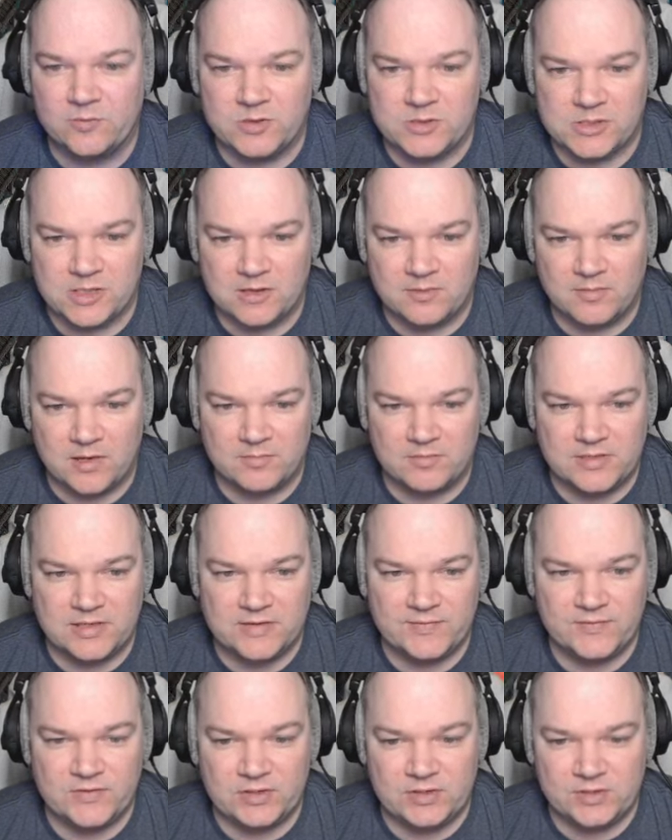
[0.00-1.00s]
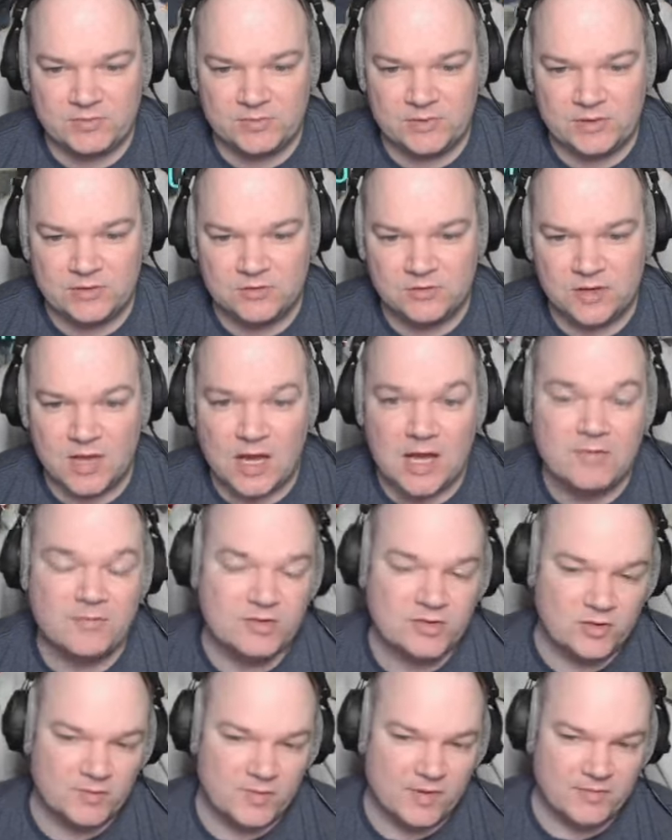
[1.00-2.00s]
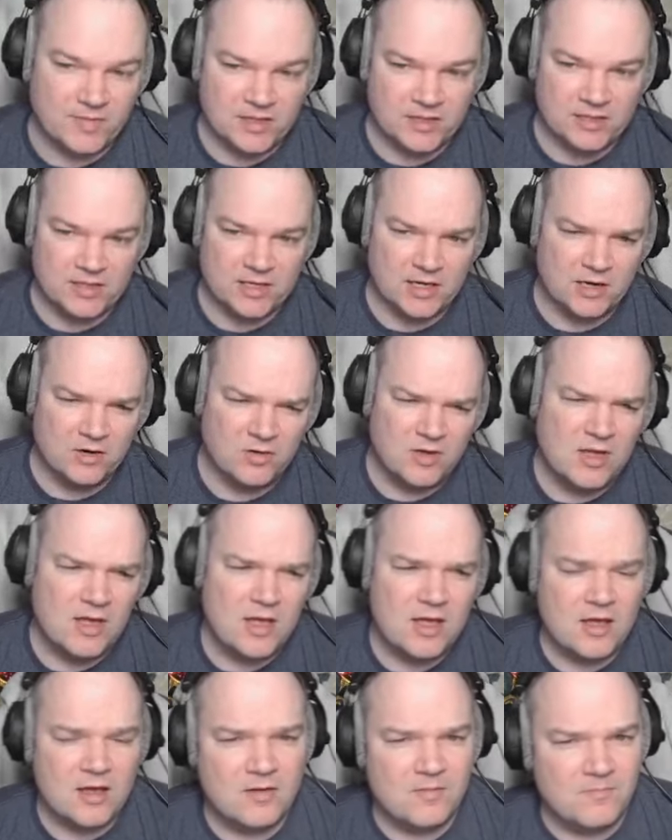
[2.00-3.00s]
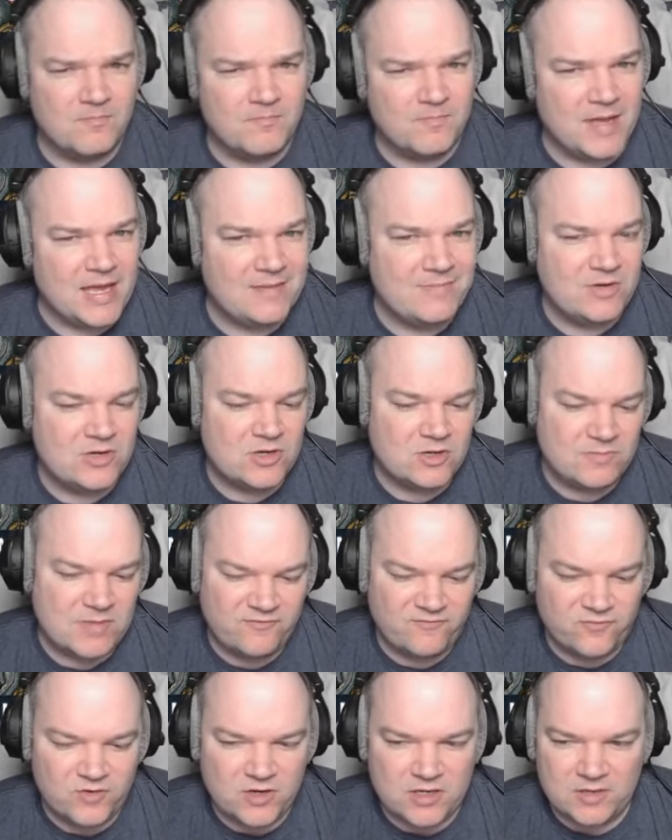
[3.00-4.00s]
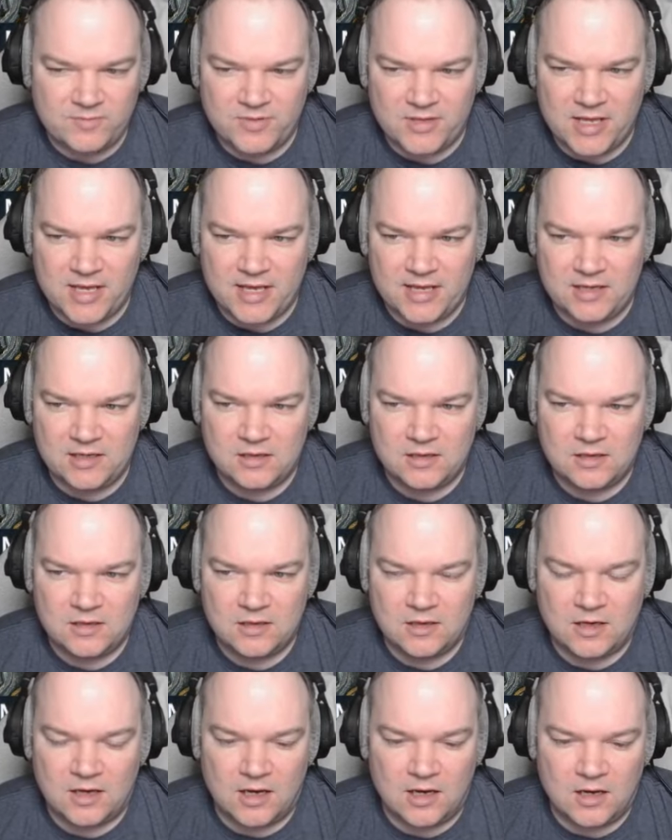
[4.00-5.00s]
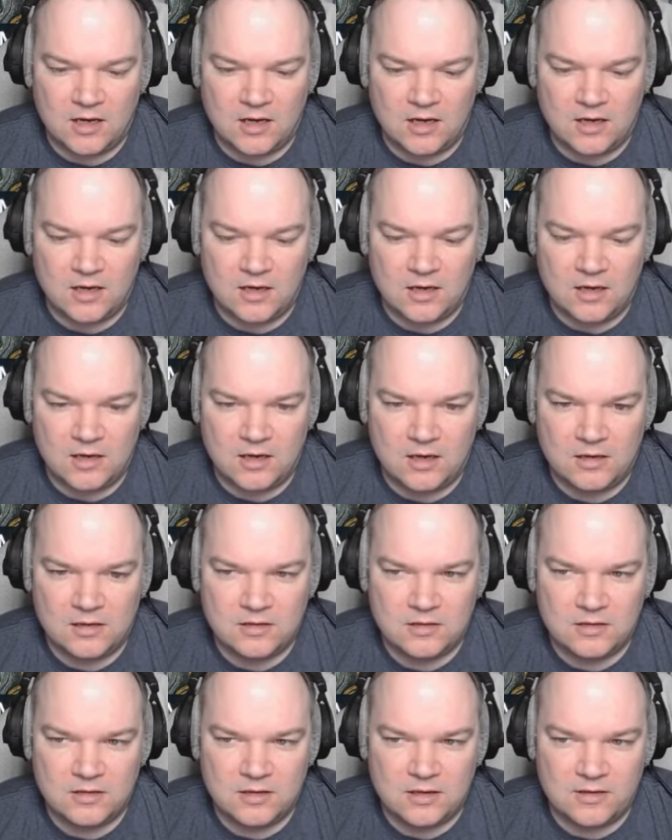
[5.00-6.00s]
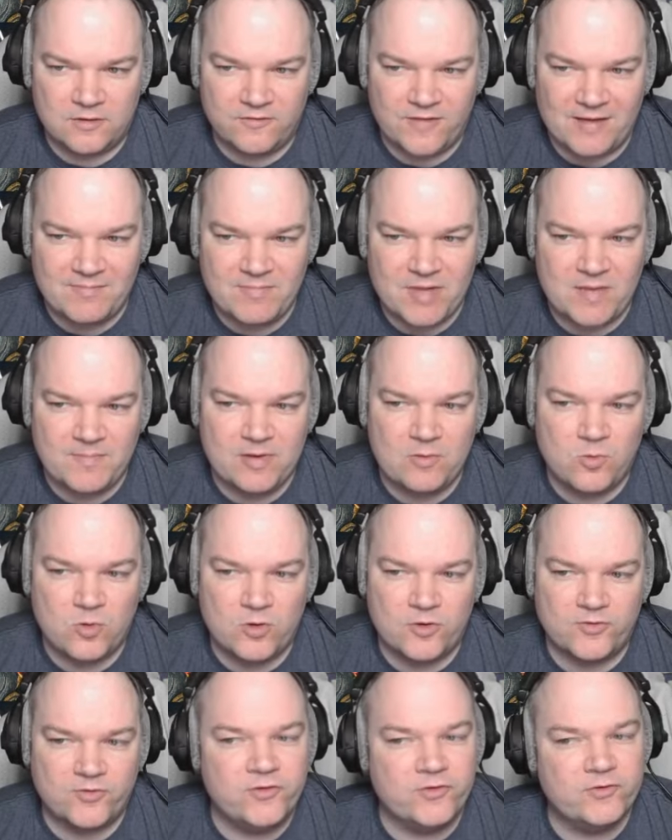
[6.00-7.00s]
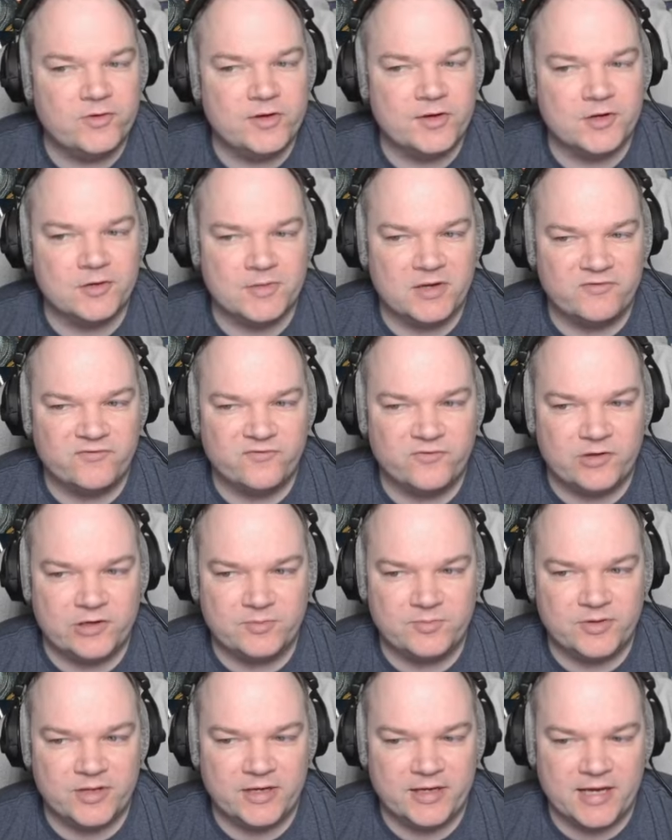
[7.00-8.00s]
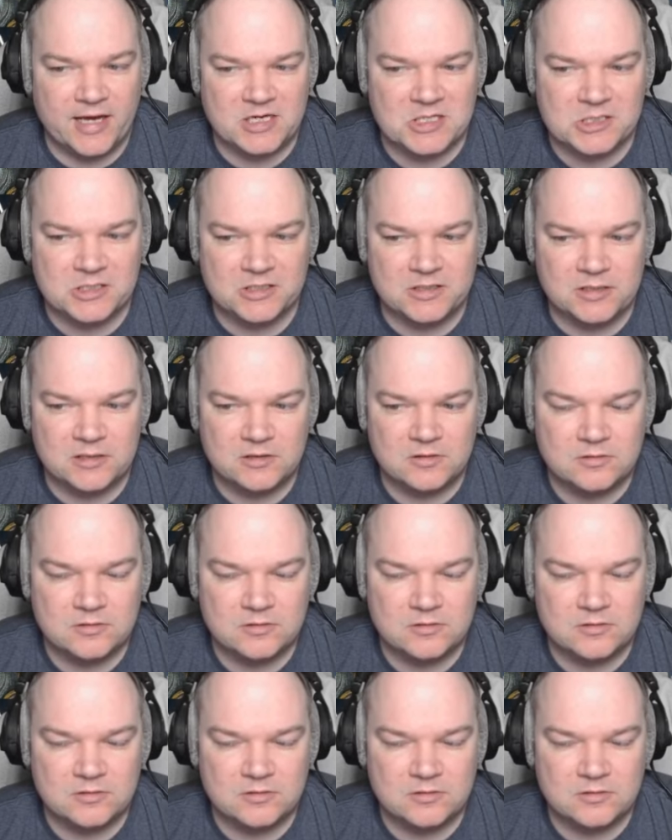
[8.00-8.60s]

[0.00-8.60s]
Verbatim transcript: which I'm, I'm definitely going to be doing, obviously, on my main account. Maybe on my free-to-play. Uh, that might be worth doing on my free-to-play, actually.